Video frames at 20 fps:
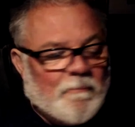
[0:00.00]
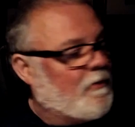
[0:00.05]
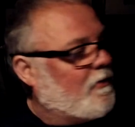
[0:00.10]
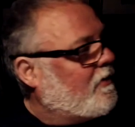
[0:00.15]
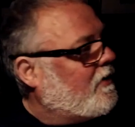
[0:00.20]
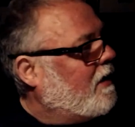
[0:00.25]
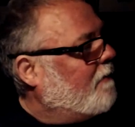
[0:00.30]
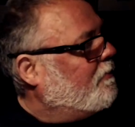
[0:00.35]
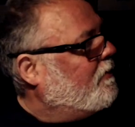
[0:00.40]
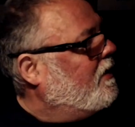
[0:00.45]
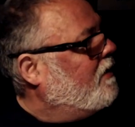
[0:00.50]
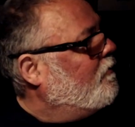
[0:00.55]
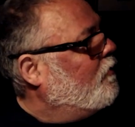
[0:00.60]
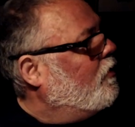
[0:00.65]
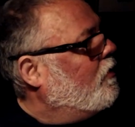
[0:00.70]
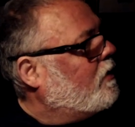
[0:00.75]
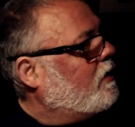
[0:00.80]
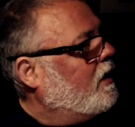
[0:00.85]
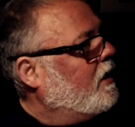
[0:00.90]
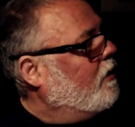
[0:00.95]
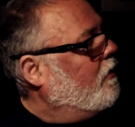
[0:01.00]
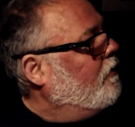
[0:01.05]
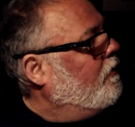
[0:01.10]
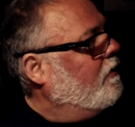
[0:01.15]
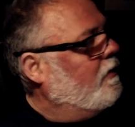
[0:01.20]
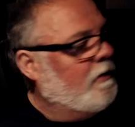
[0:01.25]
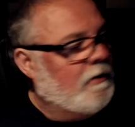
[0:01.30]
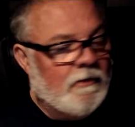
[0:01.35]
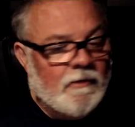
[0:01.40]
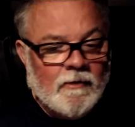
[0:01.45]
Captain what? Klingon.
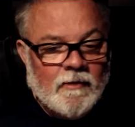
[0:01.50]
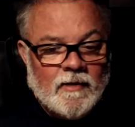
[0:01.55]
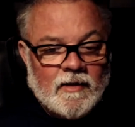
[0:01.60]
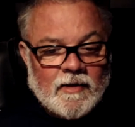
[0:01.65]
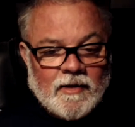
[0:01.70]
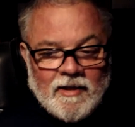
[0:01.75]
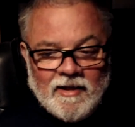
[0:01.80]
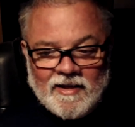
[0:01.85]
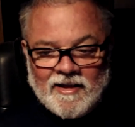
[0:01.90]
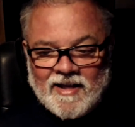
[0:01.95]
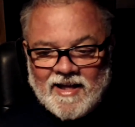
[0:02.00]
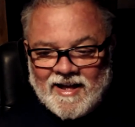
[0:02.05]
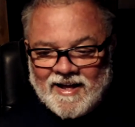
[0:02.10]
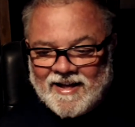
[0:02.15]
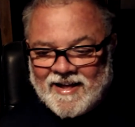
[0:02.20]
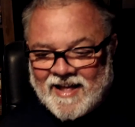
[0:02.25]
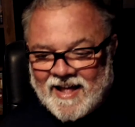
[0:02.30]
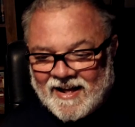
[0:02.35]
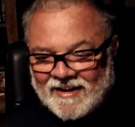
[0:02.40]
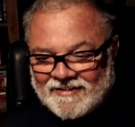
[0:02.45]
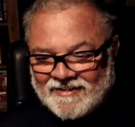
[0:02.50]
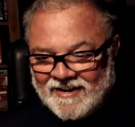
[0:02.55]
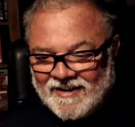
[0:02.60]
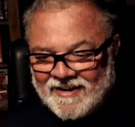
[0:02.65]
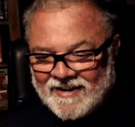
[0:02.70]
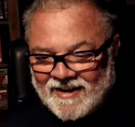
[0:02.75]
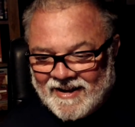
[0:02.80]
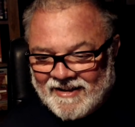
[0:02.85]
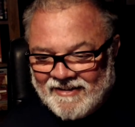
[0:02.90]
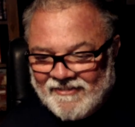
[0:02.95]
Captain
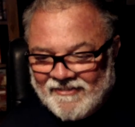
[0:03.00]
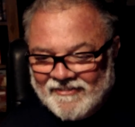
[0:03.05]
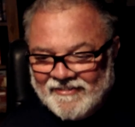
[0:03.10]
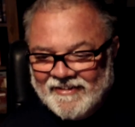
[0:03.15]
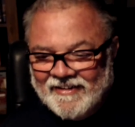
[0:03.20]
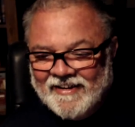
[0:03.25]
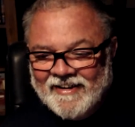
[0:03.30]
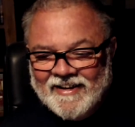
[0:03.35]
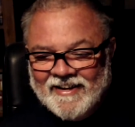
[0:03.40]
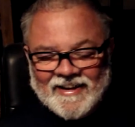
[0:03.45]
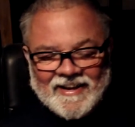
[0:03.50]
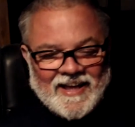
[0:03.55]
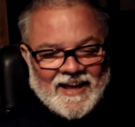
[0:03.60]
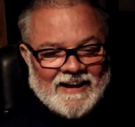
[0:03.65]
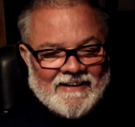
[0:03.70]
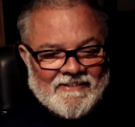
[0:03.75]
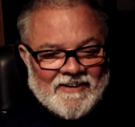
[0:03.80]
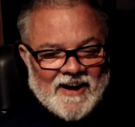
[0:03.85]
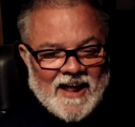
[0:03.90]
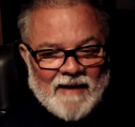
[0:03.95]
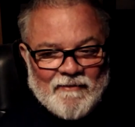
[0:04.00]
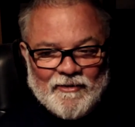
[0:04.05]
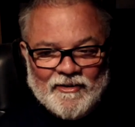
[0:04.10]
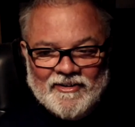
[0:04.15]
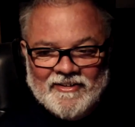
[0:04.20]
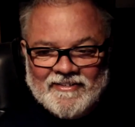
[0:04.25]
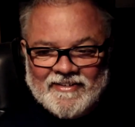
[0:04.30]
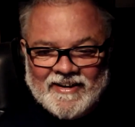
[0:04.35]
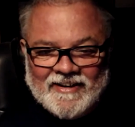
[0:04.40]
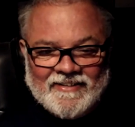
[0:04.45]
Klingon. Kieran
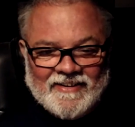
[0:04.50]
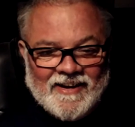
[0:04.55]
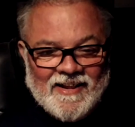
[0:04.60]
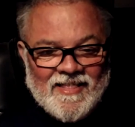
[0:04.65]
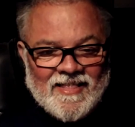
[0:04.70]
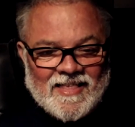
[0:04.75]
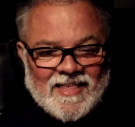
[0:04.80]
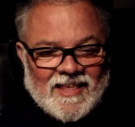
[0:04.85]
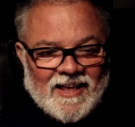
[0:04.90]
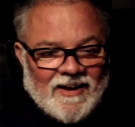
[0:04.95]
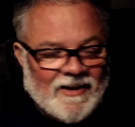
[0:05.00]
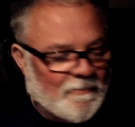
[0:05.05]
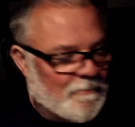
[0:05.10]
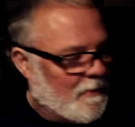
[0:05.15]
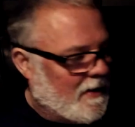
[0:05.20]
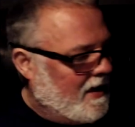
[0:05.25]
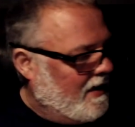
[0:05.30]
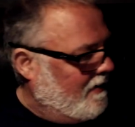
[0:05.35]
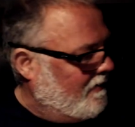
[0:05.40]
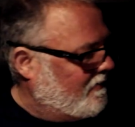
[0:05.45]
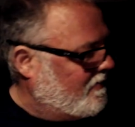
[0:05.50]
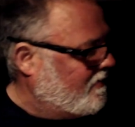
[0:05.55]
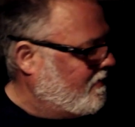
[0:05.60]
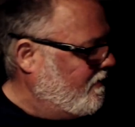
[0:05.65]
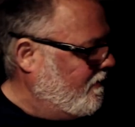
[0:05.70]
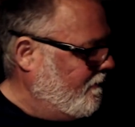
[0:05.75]
Evans is in 3rd place.